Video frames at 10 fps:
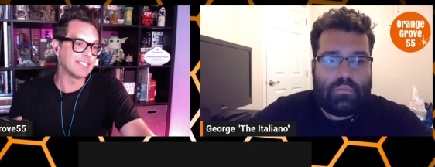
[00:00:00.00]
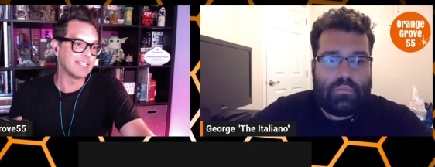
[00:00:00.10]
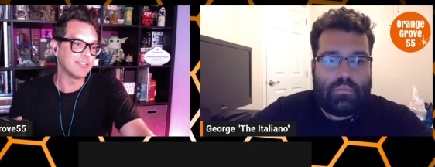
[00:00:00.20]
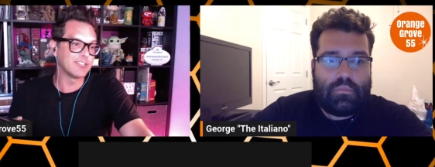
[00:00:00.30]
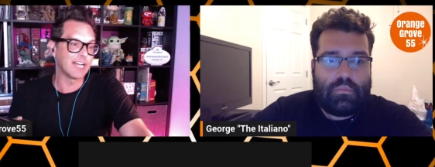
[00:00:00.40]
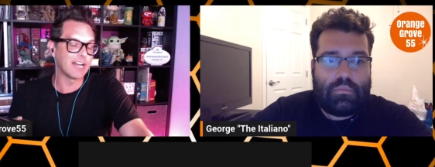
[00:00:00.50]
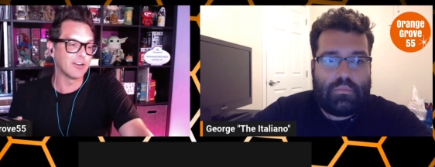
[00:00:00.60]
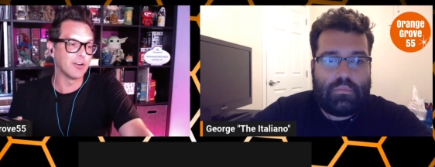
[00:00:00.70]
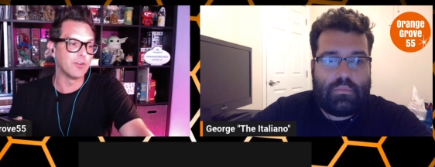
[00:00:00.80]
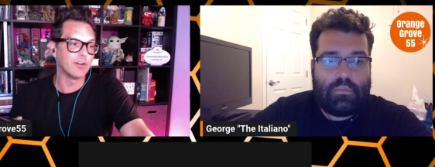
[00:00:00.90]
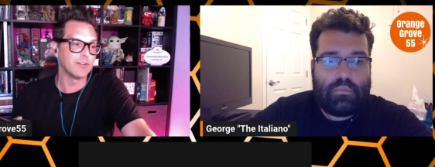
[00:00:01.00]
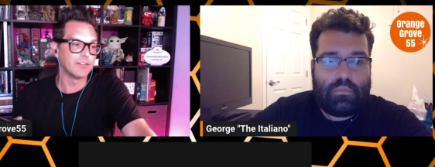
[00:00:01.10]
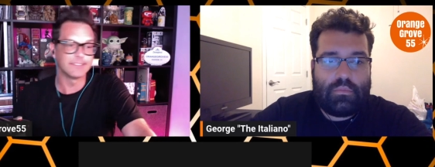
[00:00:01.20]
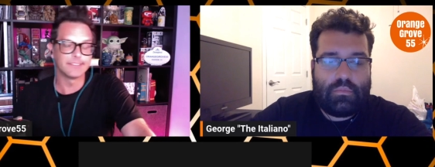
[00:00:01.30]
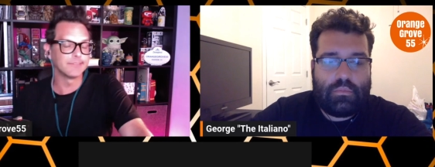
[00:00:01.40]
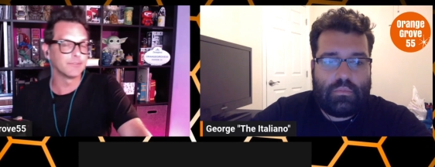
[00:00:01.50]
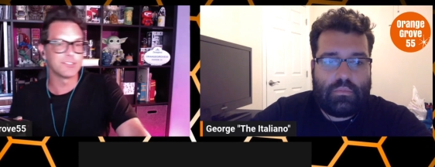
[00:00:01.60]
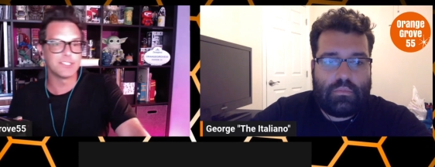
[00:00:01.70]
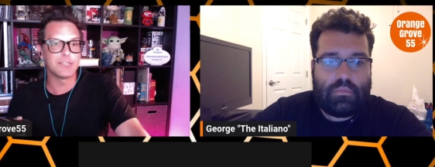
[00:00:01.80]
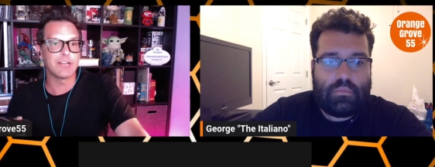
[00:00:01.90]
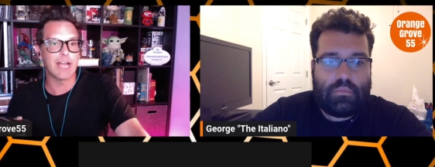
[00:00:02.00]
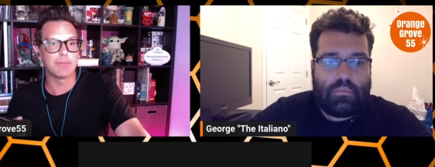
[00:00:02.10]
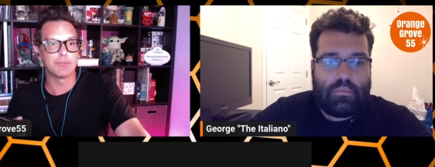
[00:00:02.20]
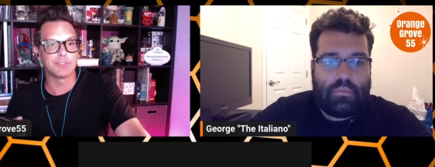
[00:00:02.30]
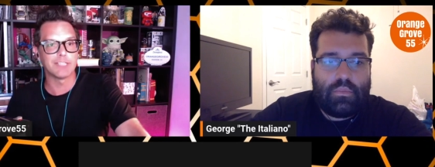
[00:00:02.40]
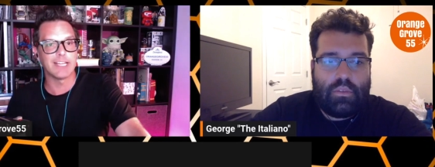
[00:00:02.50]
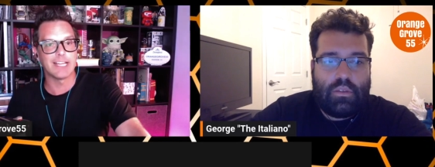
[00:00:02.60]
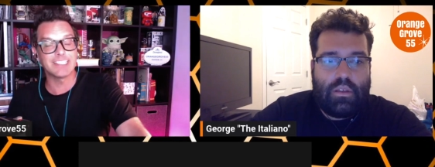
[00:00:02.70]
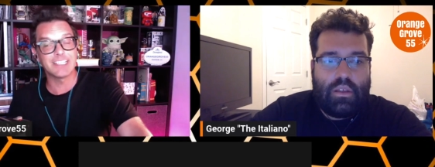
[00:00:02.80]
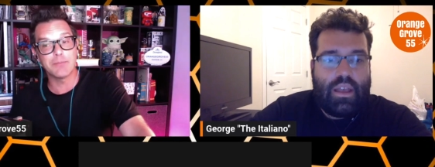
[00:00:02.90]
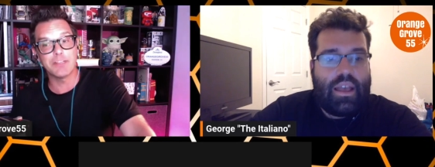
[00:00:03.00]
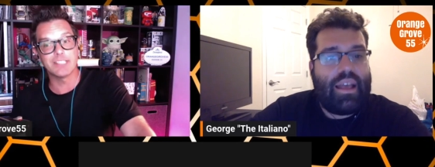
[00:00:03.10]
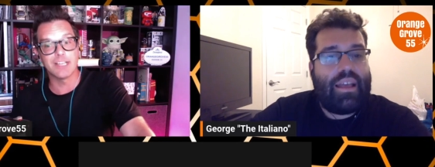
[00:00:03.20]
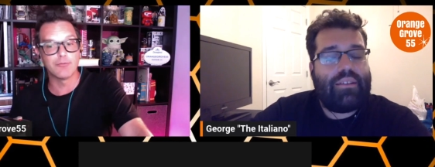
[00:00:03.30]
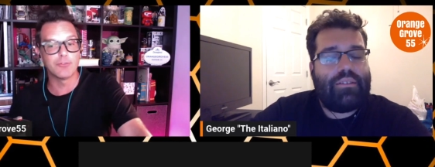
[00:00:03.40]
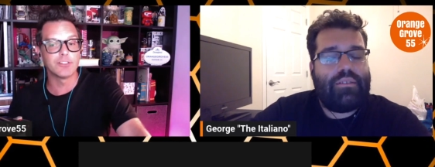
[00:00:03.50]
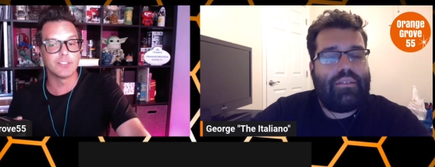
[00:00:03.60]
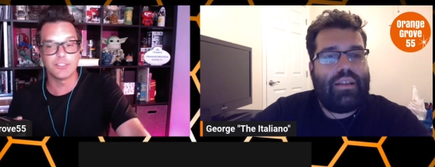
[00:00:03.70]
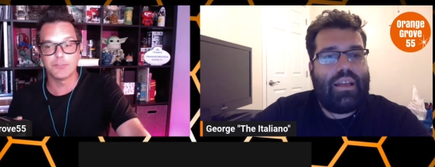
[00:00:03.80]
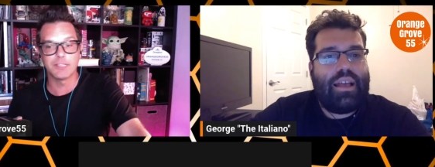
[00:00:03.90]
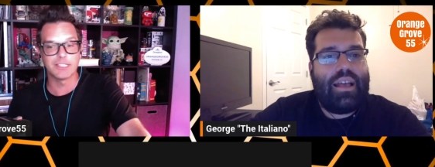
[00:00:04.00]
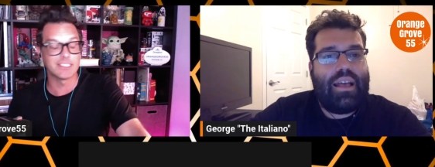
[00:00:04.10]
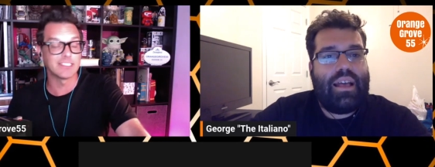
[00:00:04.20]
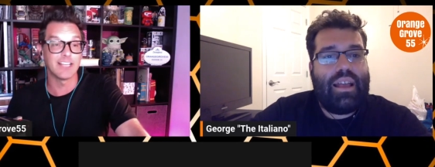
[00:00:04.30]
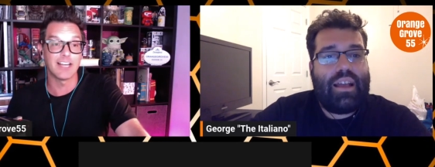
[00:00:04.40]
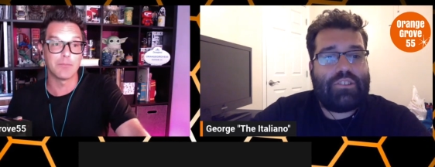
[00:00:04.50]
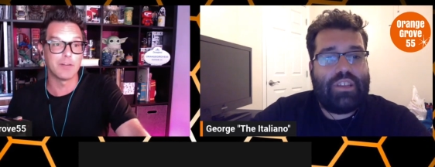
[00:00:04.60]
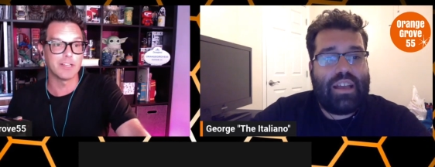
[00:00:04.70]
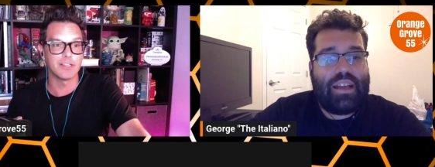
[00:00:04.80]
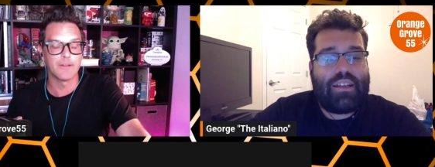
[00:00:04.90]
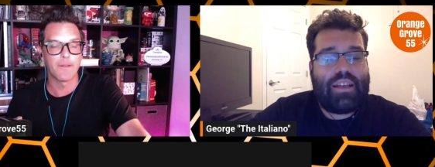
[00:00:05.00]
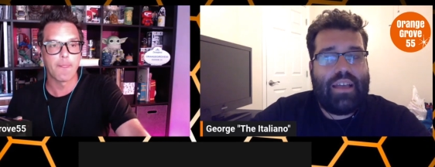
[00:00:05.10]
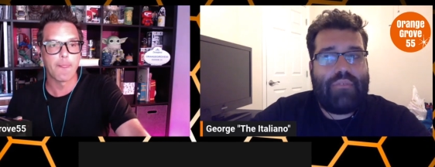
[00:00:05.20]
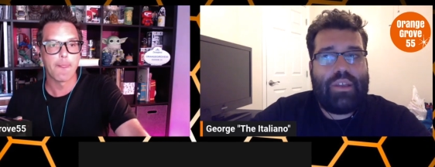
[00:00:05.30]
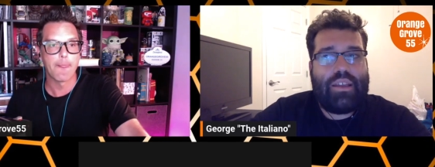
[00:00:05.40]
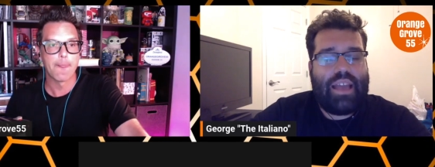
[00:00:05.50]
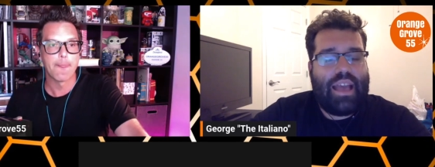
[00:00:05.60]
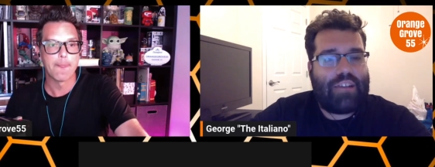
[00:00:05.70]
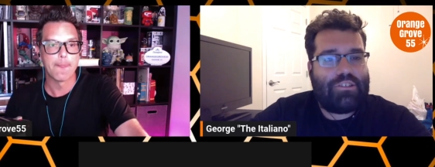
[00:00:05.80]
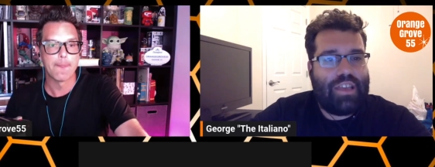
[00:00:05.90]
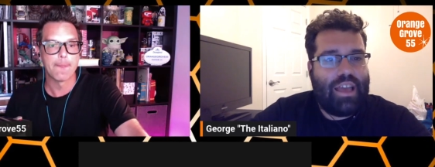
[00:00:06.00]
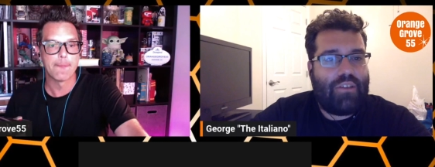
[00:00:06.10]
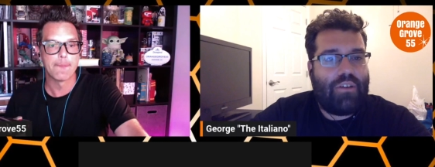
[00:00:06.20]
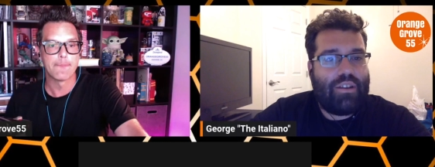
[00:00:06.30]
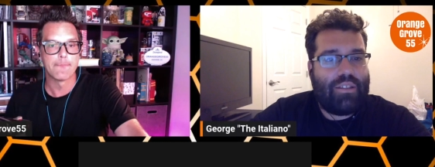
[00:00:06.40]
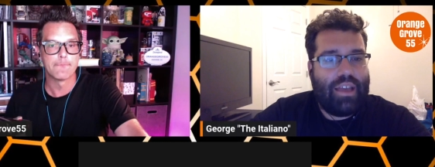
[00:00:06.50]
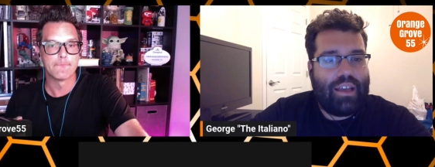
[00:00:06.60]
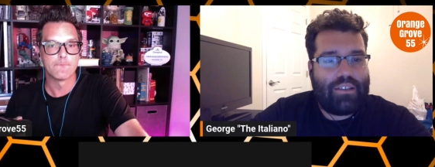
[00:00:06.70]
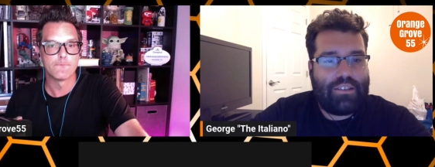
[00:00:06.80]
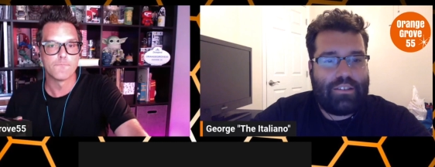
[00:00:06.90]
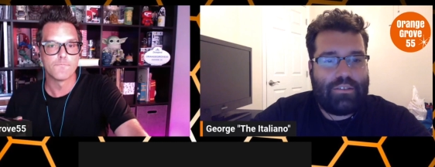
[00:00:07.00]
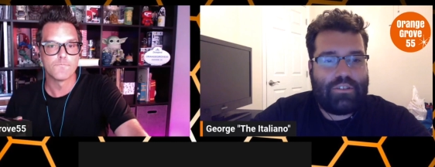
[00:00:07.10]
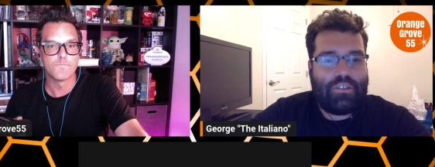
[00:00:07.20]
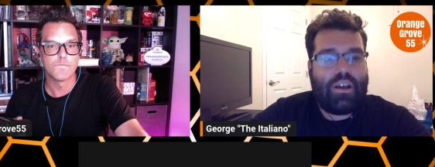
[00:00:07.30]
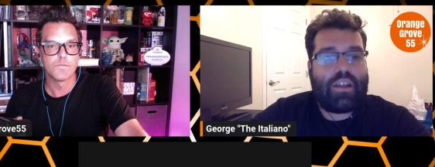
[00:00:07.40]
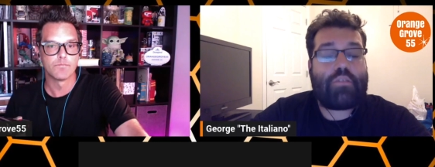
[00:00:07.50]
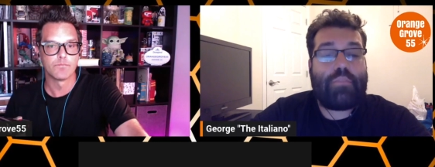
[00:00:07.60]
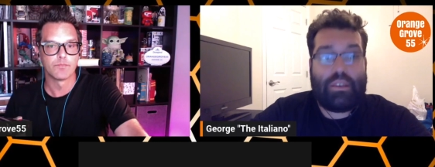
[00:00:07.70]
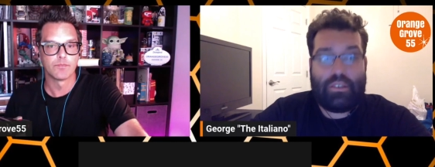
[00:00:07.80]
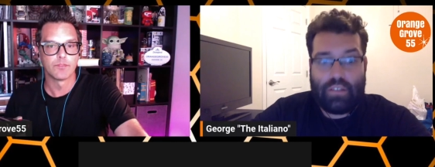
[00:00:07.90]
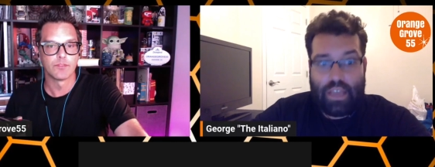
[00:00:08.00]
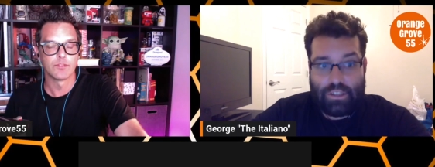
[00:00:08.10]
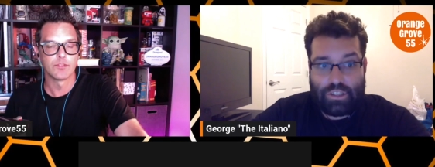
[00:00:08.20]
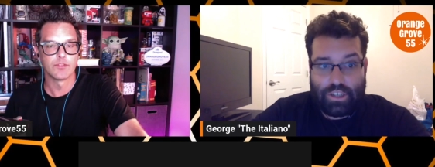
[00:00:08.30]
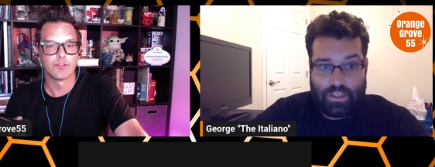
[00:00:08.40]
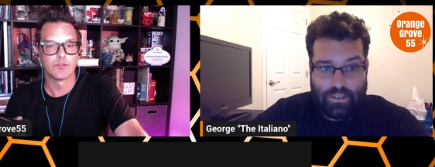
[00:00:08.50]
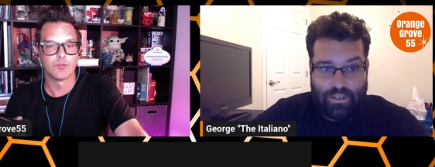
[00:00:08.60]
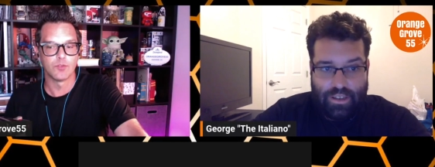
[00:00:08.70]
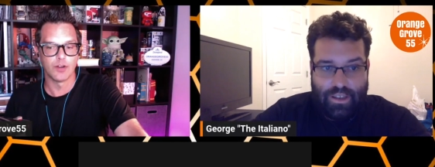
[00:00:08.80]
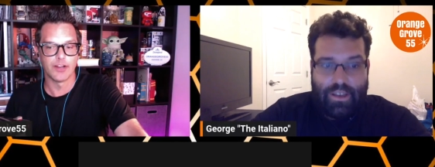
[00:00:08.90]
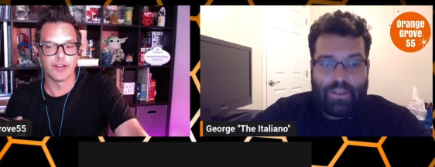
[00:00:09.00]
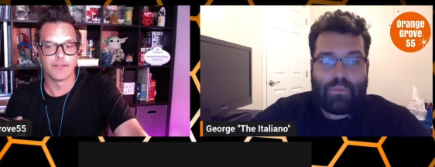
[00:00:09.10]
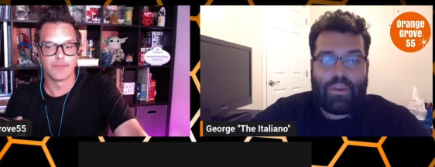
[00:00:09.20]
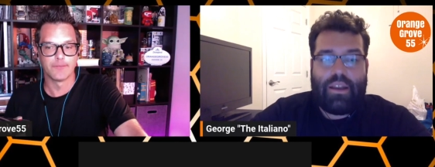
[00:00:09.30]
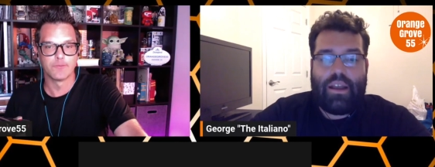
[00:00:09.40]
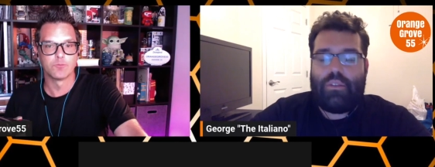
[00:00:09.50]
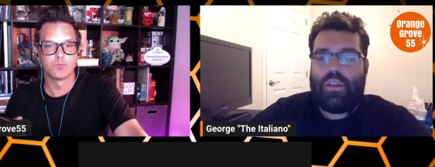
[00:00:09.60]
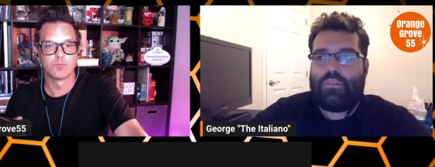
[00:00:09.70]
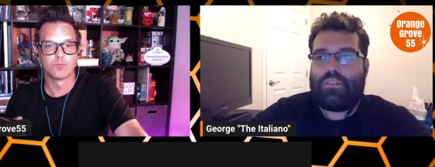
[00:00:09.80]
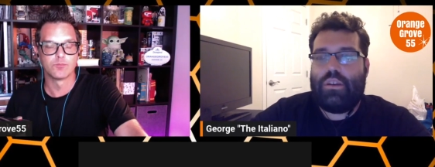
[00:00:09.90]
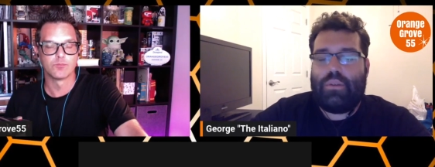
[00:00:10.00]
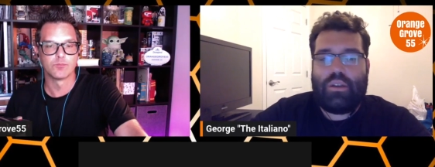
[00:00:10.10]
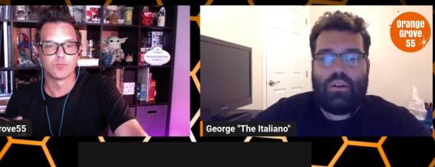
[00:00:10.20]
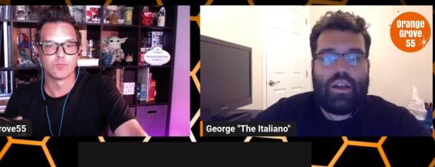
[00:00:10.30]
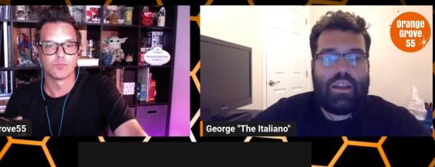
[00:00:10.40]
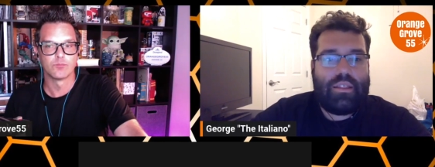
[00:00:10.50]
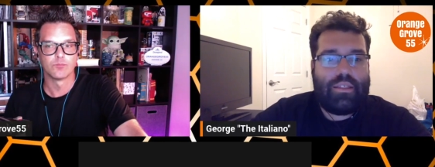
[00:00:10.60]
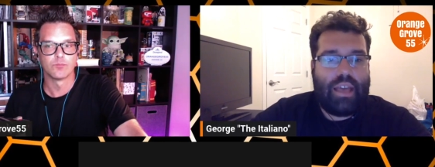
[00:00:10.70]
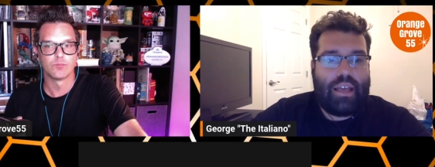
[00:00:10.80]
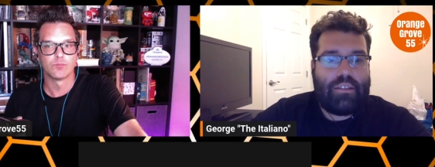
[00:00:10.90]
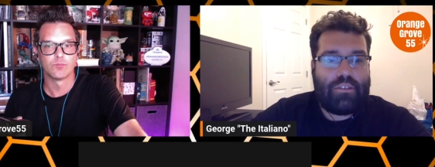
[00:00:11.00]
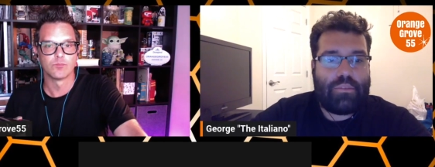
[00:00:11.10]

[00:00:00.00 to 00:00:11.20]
Speaker 1: interesting. I don't know. We'll see what happens with that. That's going to be a tough and, one too because it's a lot actually, of money if we could actually
Speaker 2: add on to that, because uh, there's a lot of speculation right right now that's going on that there's a